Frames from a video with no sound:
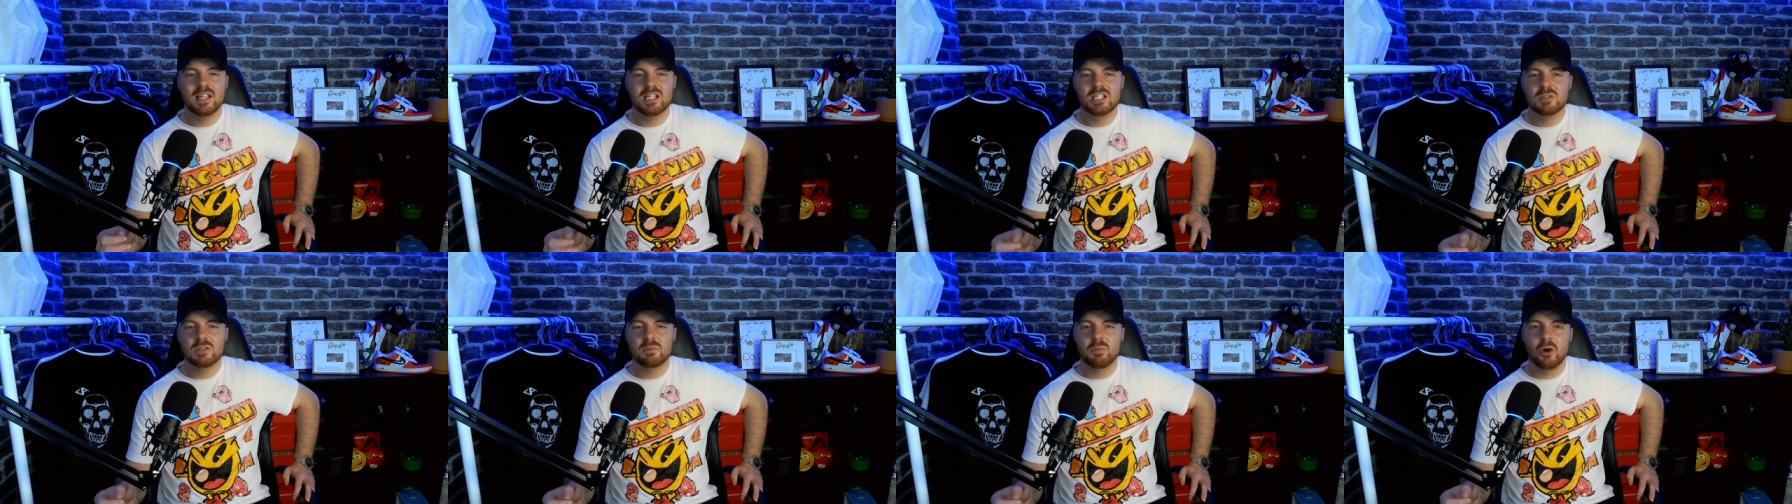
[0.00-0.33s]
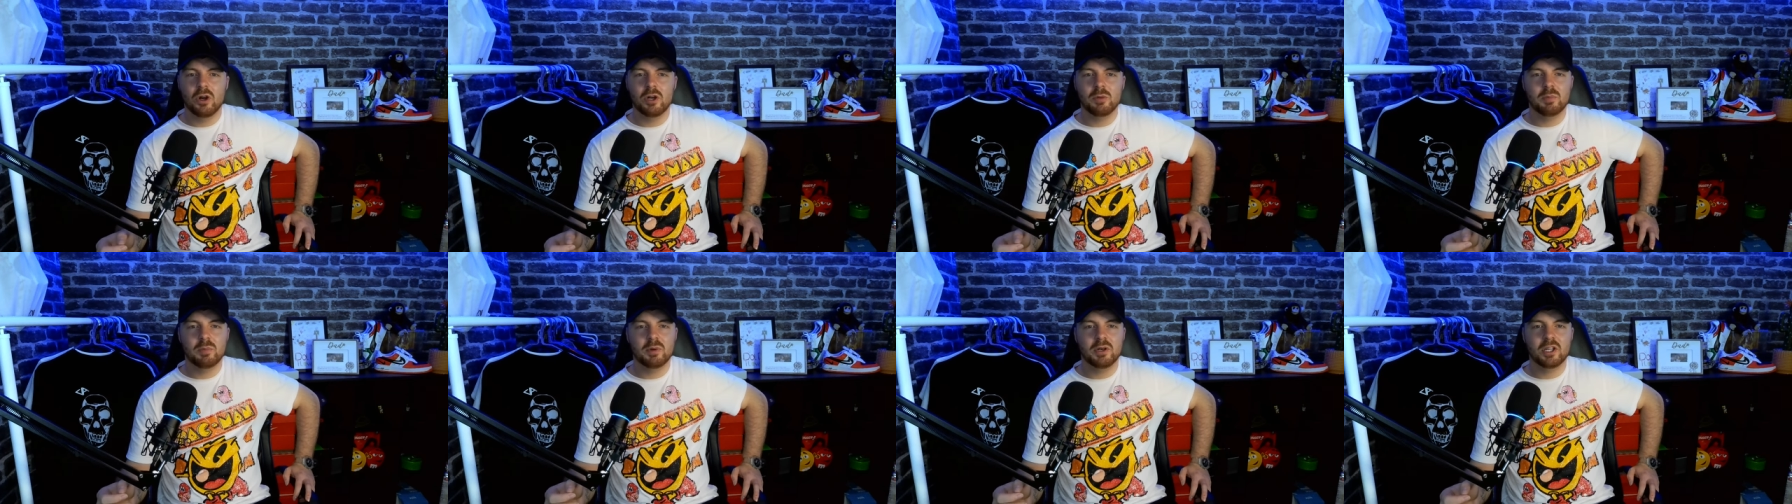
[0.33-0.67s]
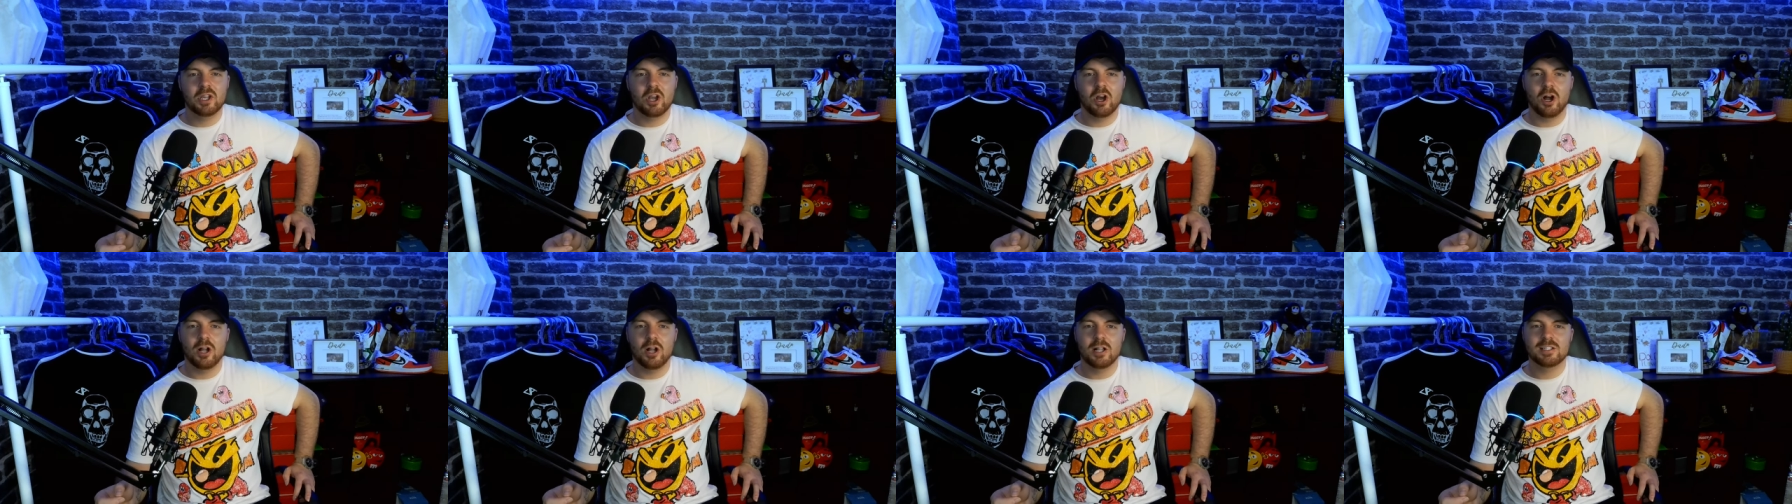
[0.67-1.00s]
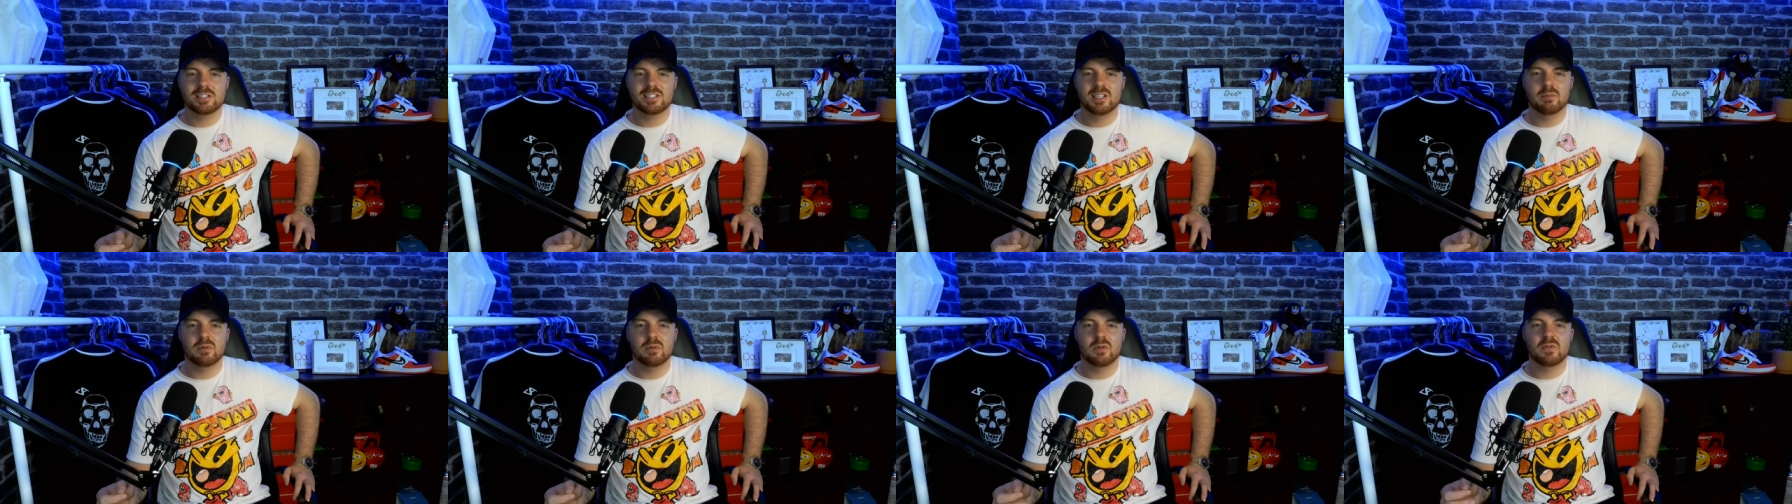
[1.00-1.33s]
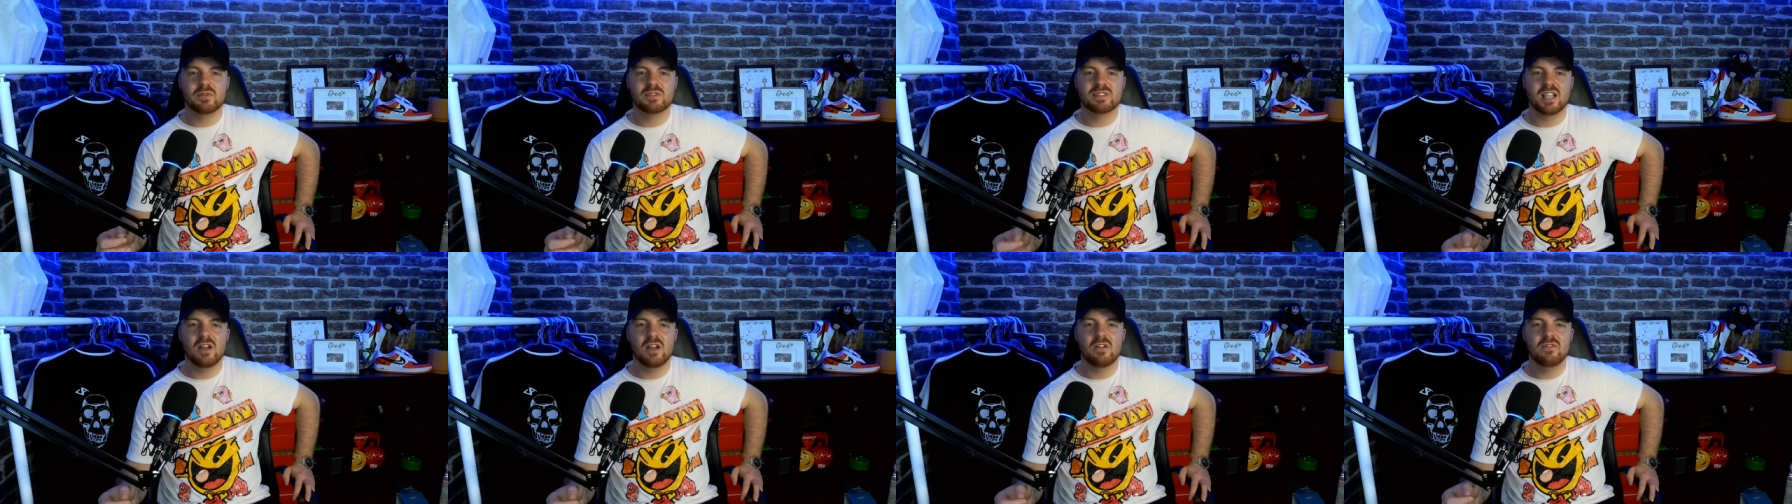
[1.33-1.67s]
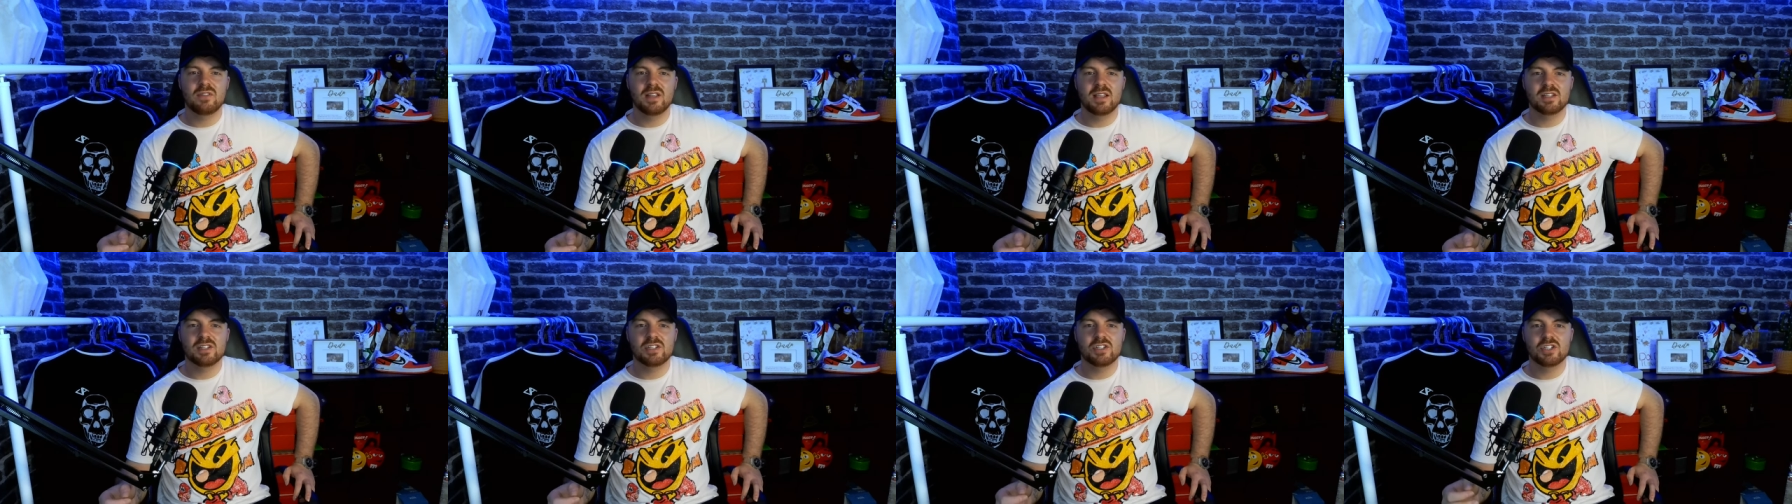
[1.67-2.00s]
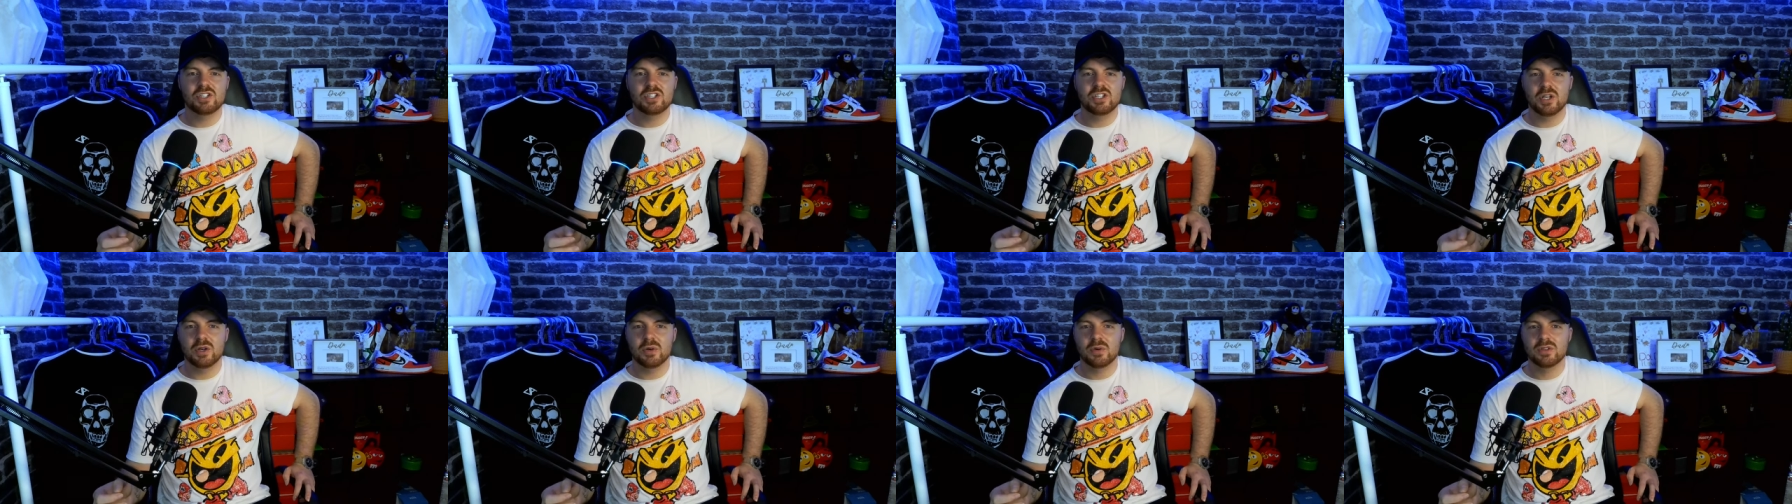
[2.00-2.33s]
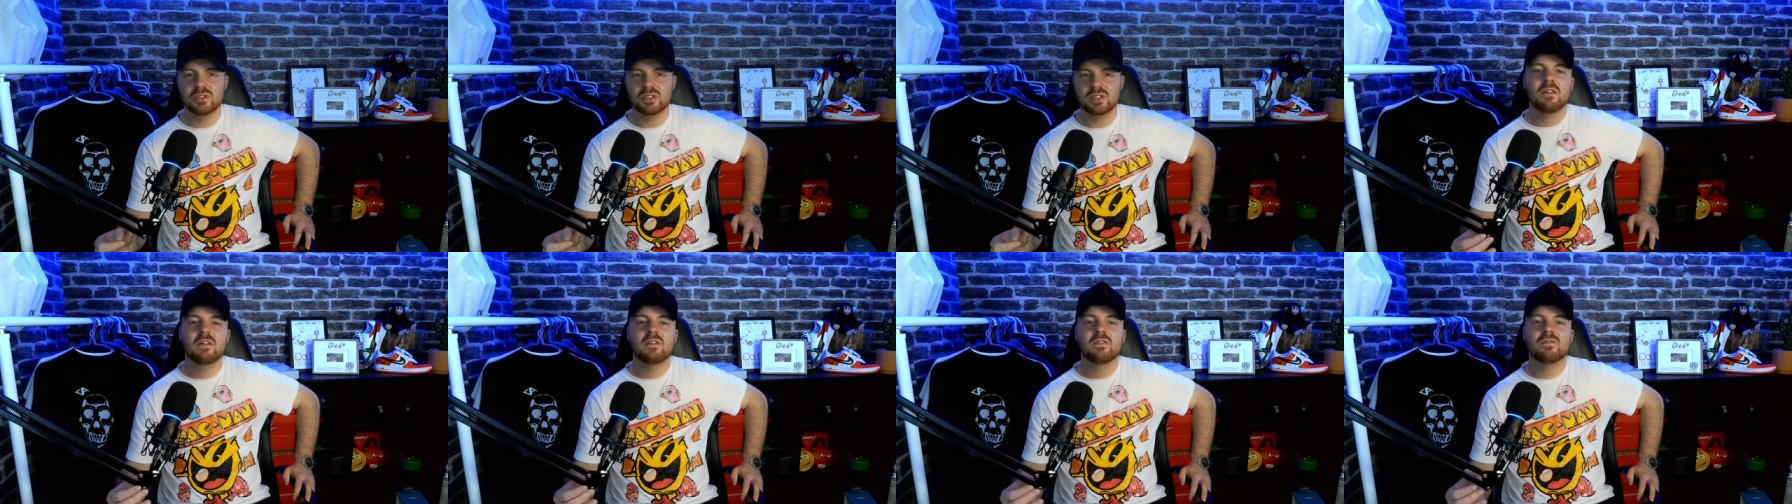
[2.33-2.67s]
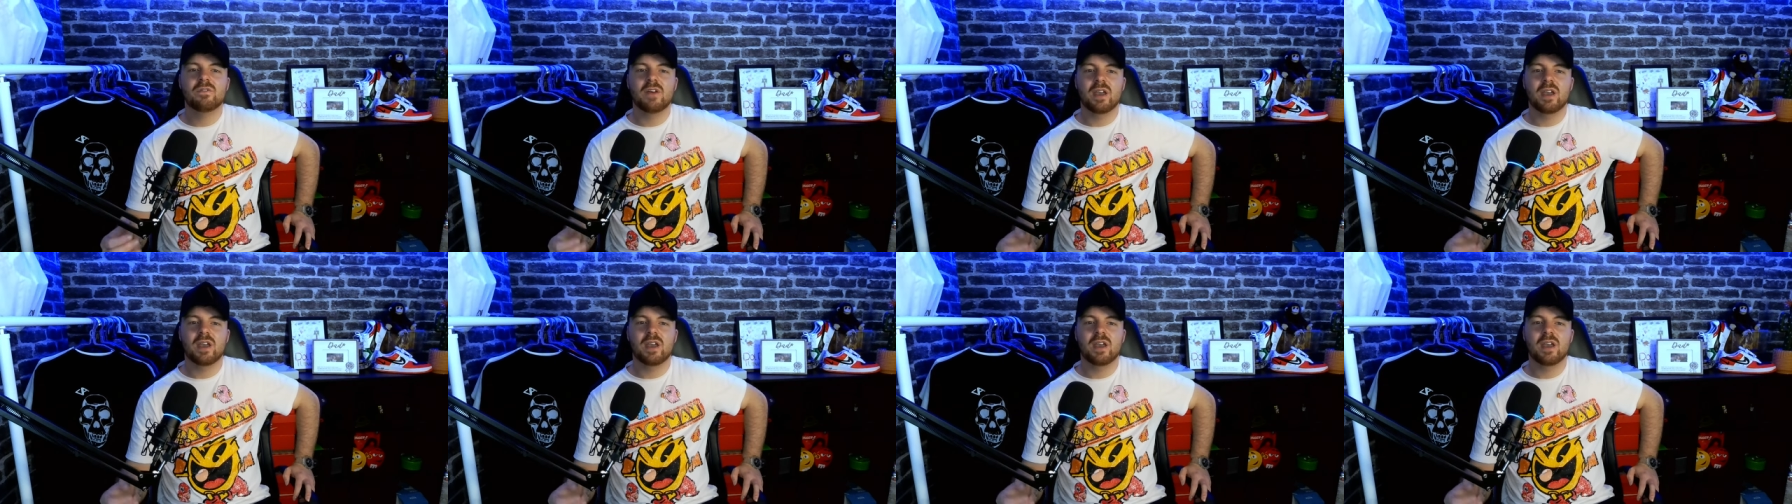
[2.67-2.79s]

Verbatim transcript: Inspired by the concept of self-lacing shoes